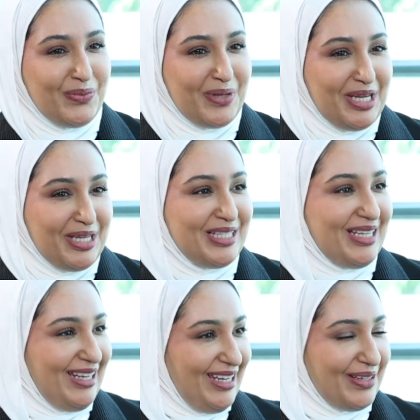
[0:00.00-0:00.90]
make
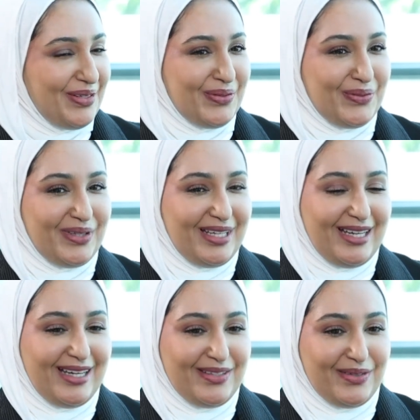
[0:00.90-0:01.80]
it clear to
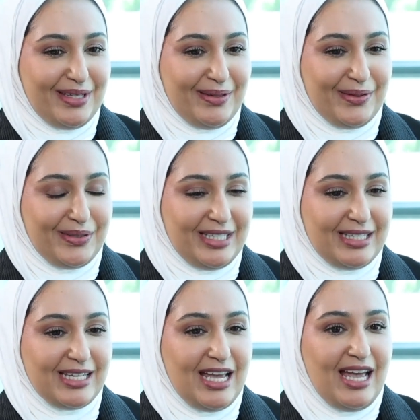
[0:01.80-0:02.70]
the
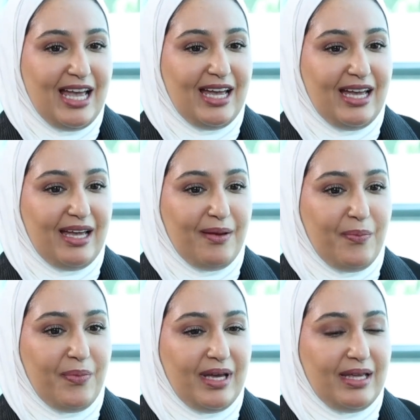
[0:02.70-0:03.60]
audience.
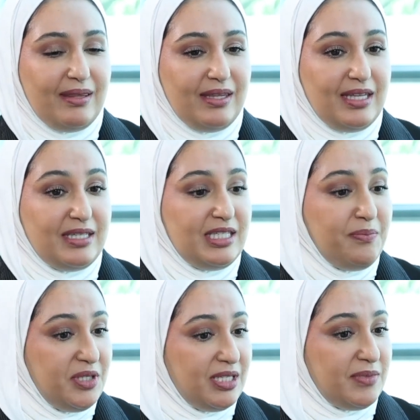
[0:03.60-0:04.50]
The
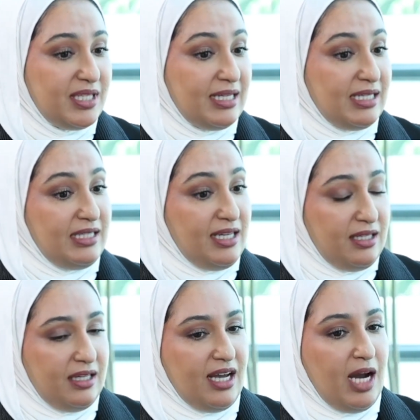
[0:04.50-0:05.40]
symptoms, as I said,
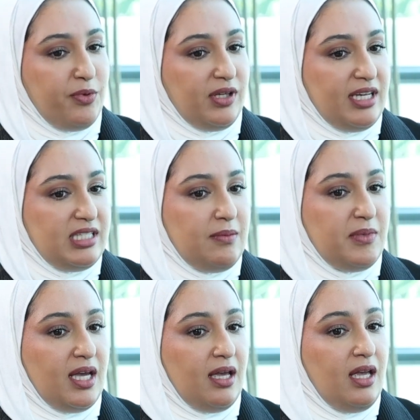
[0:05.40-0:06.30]
in the
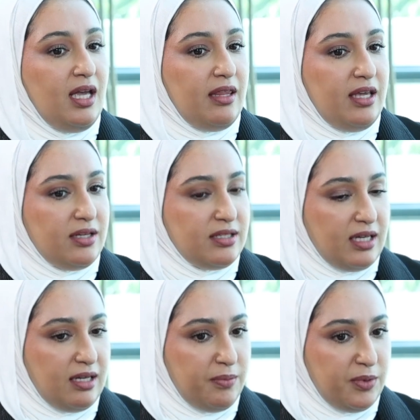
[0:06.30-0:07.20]
hyperglycemia, there is
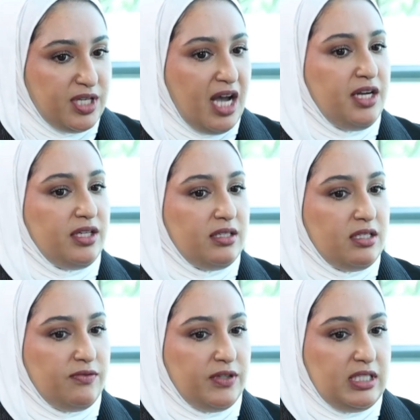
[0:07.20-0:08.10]

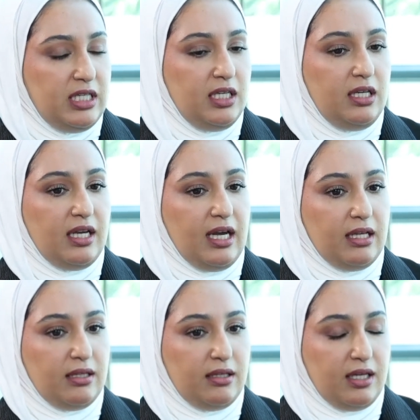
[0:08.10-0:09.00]
tiredness, fatigue,
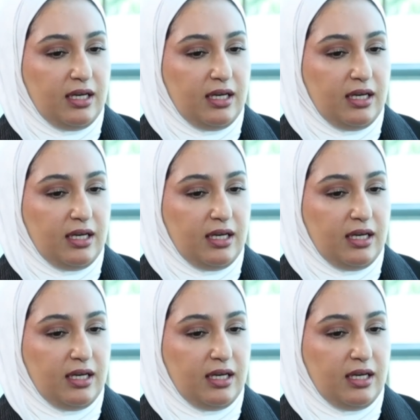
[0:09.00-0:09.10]
and